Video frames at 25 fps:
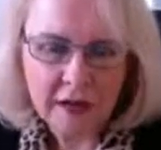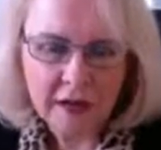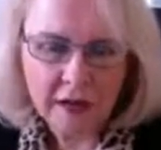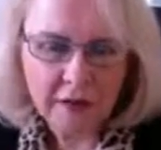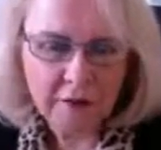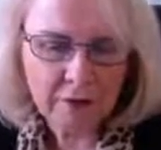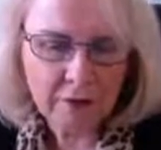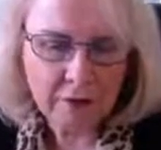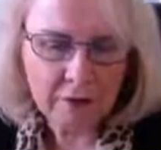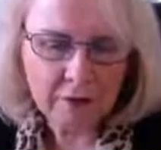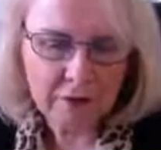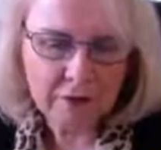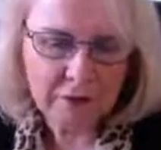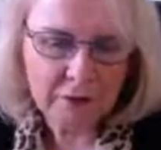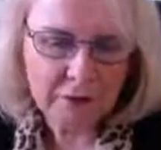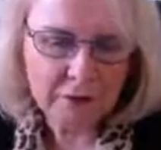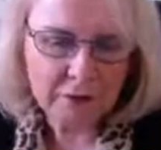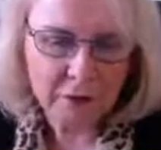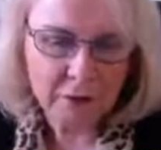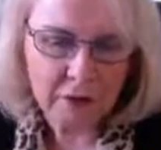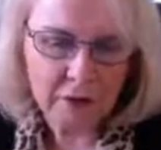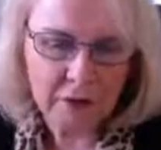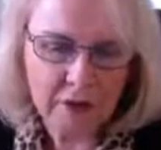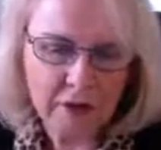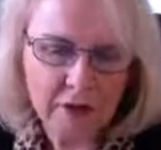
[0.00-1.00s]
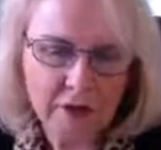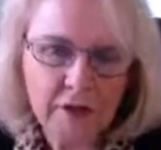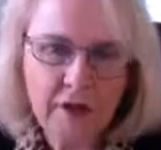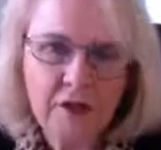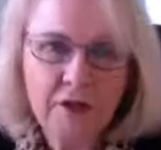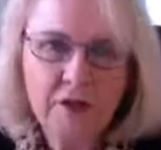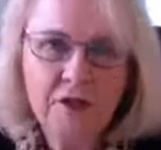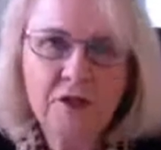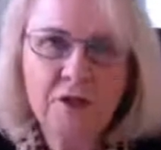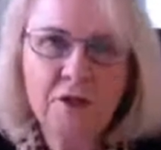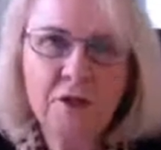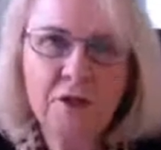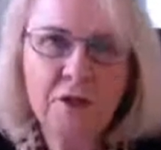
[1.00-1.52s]
I wrote this book
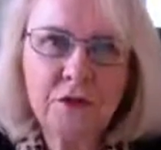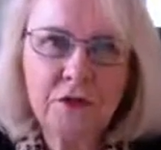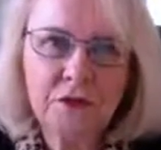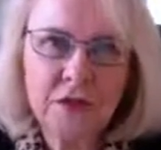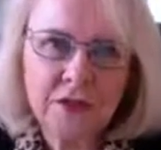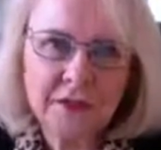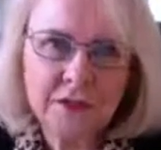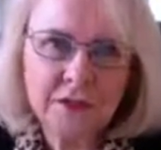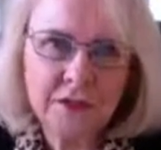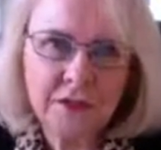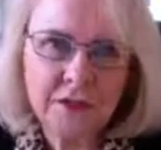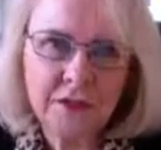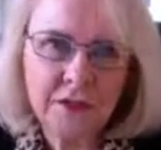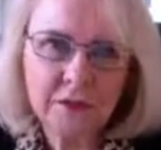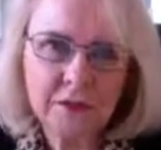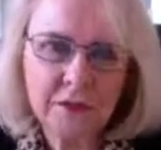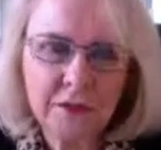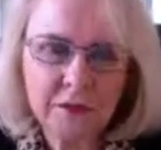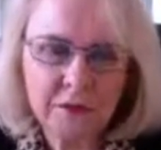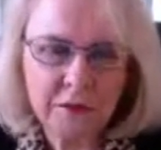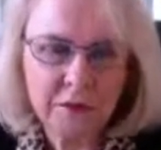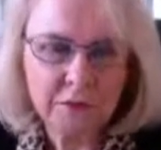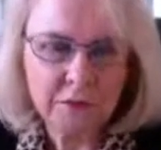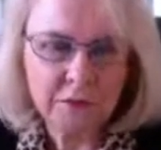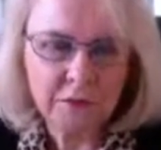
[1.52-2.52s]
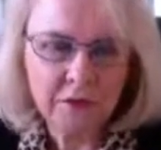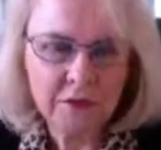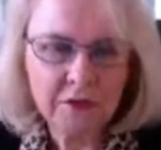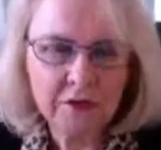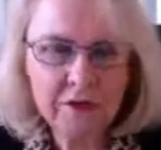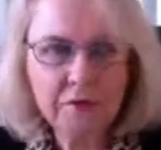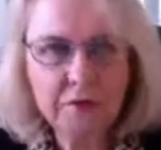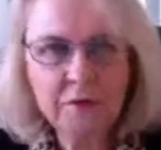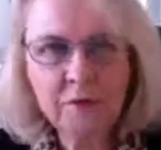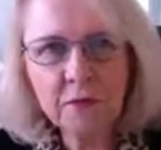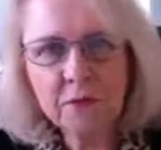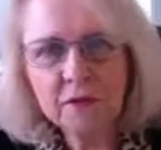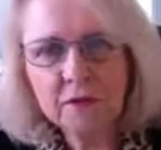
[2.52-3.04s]
to address it to women
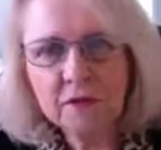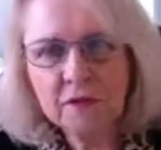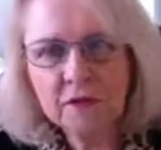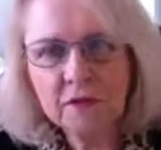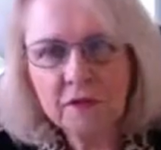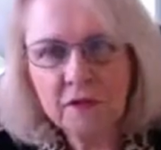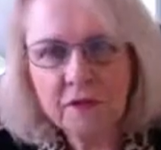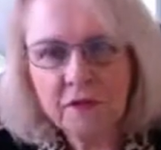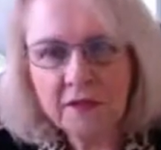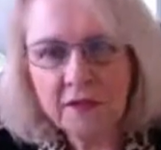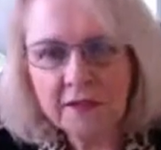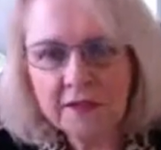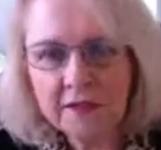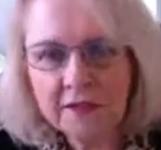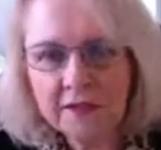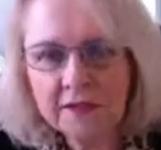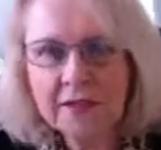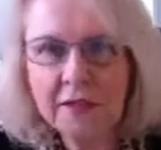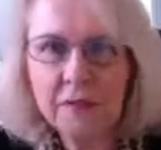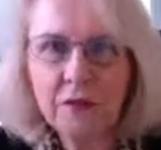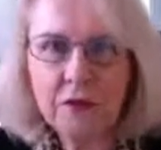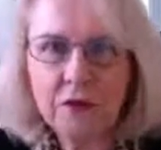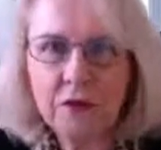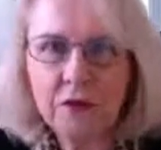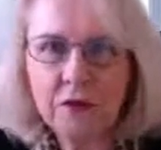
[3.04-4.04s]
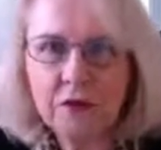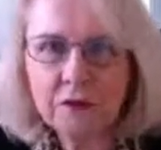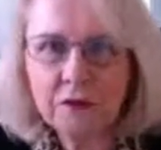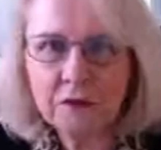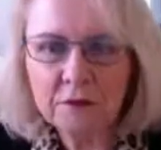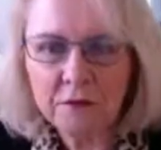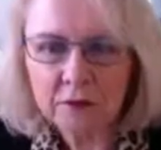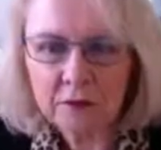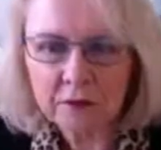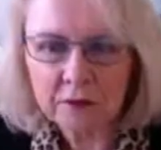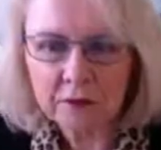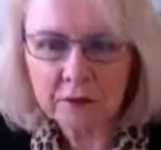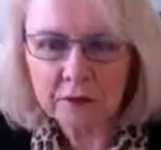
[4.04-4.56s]
because most of the clients I work with
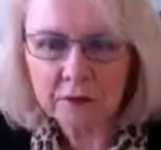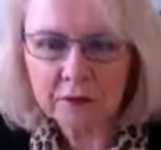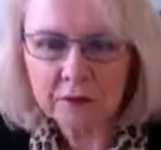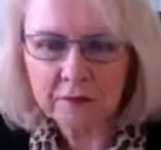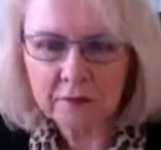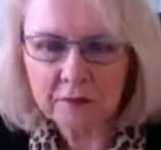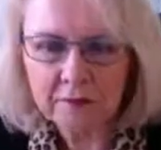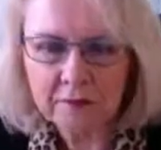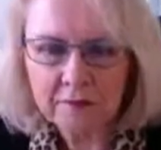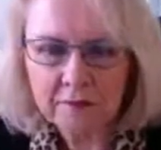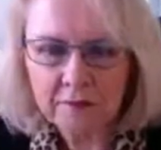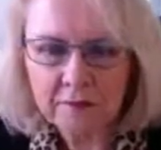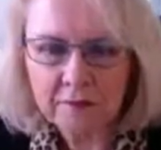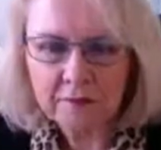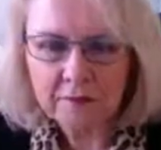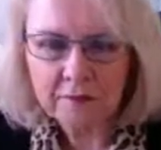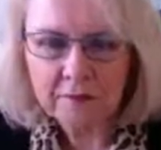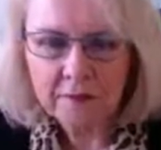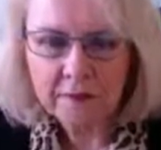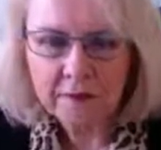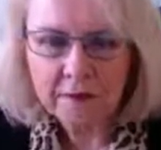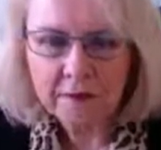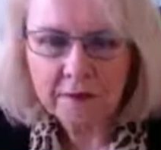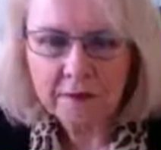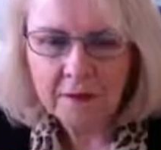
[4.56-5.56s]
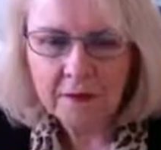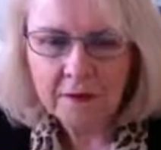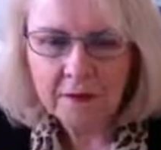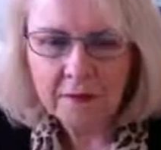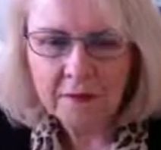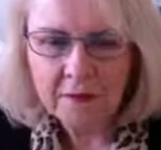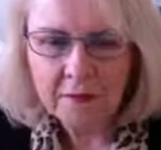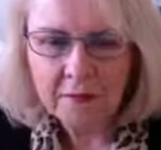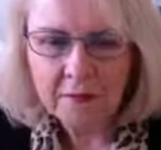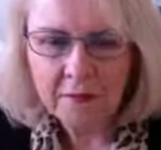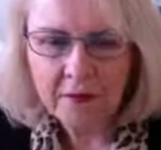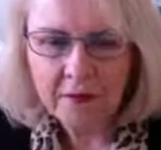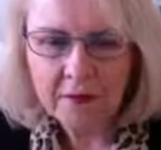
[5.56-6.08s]
are women.
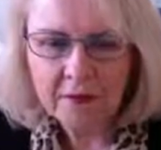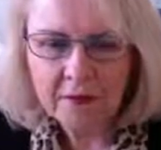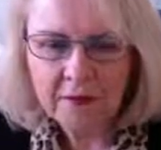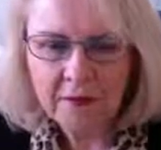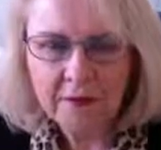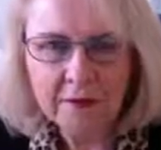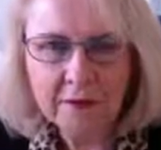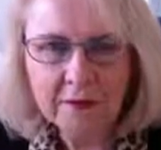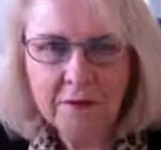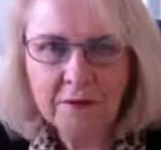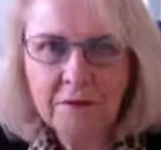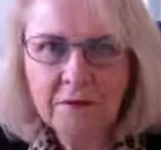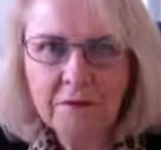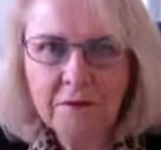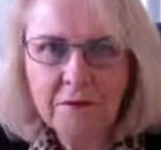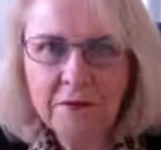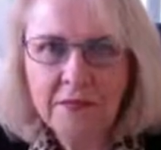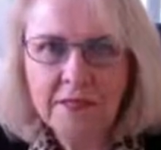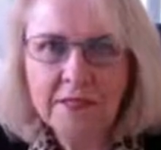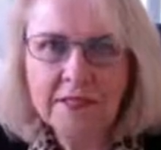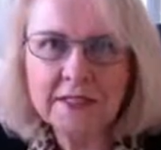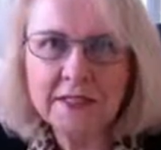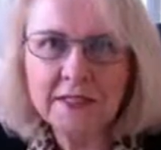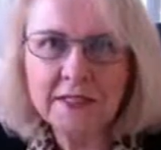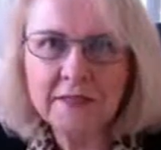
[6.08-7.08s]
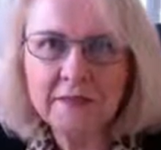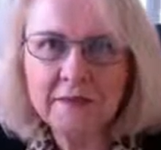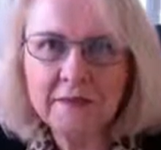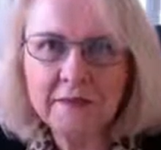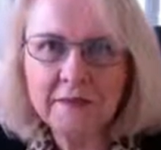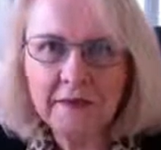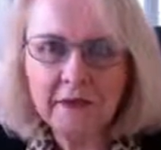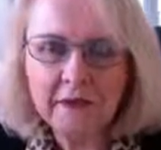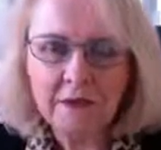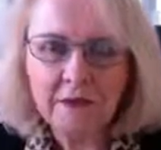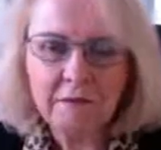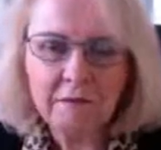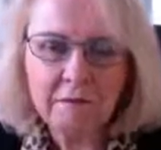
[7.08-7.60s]
But there are amazing
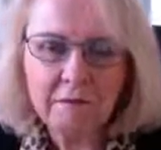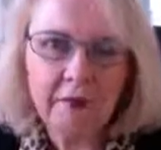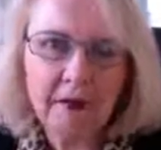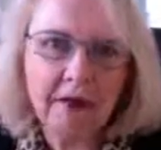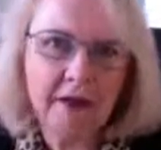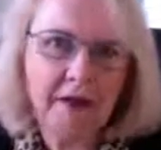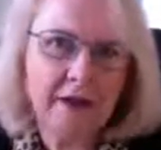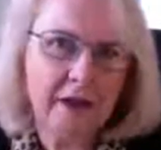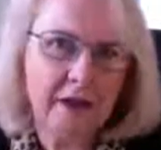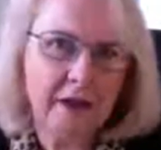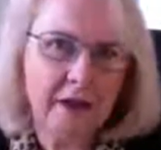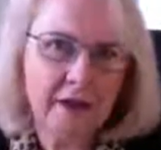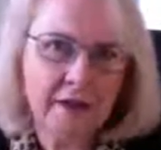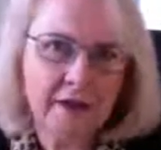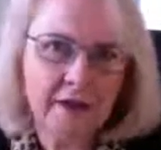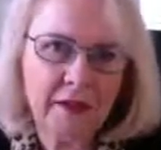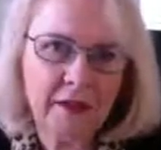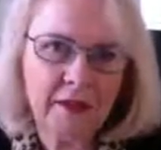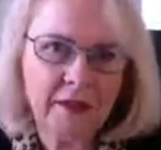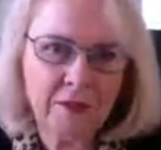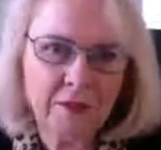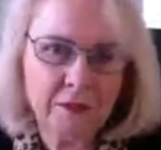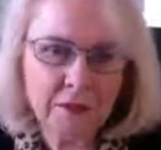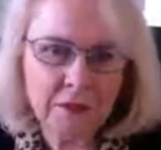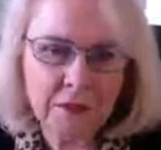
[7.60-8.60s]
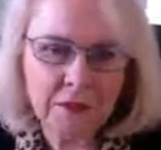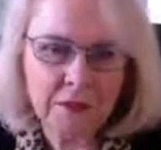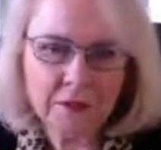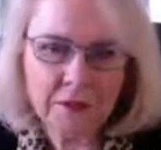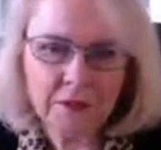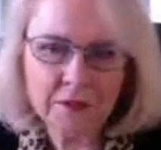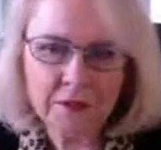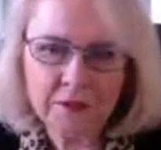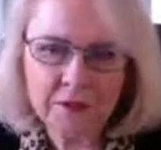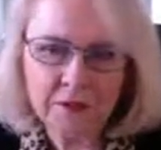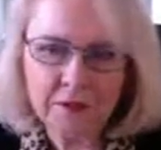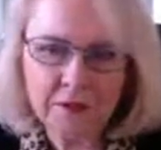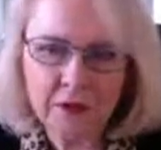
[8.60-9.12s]
men out there who are
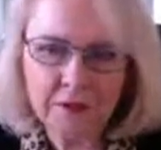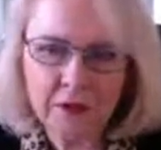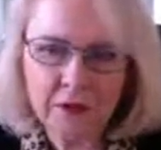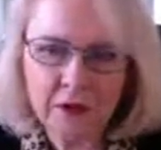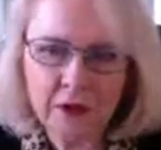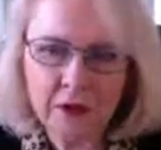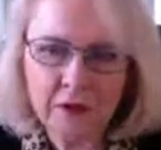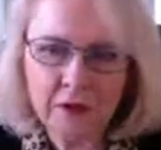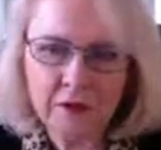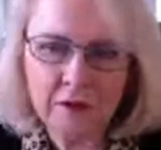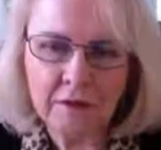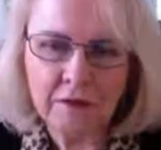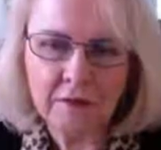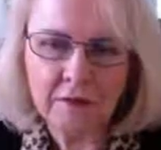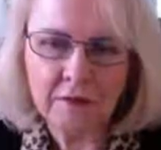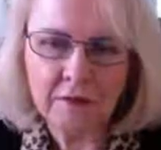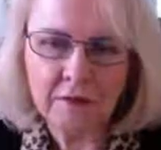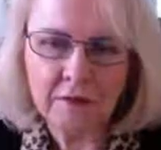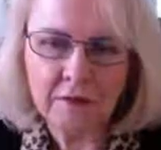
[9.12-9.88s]
heroes as well.